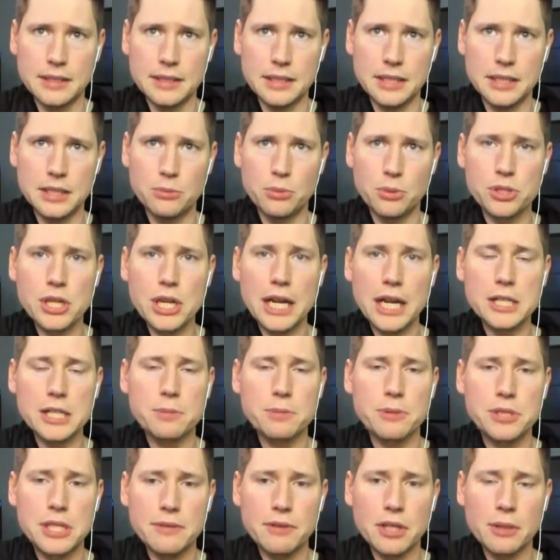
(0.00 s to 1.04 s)
he was not
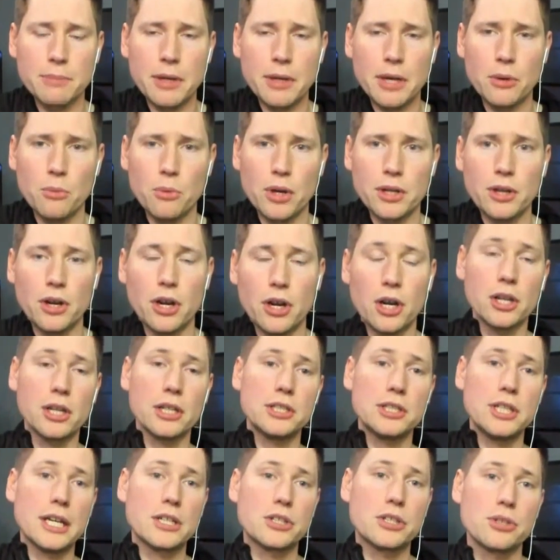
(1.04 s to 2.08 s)
specific about what
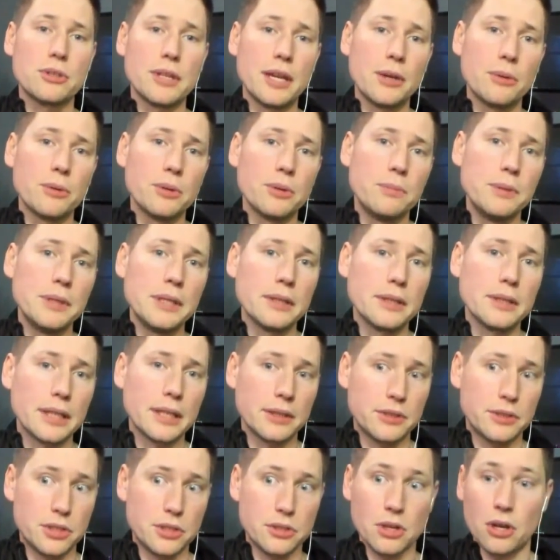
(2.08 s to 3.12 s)
architecture that would be. Like,
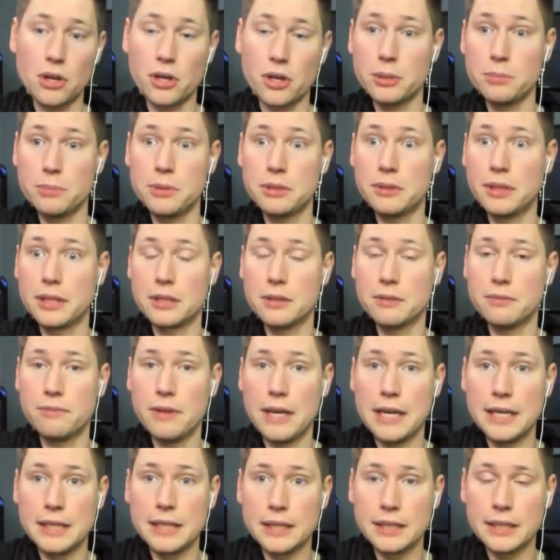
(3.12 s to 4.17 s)
it's all going to be like the
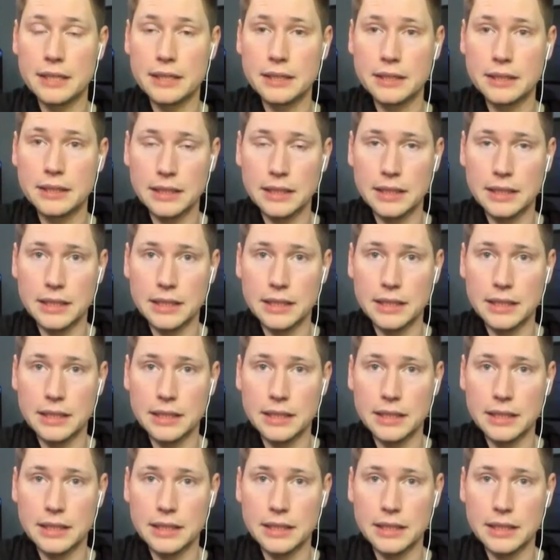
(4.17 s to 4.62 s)
Vega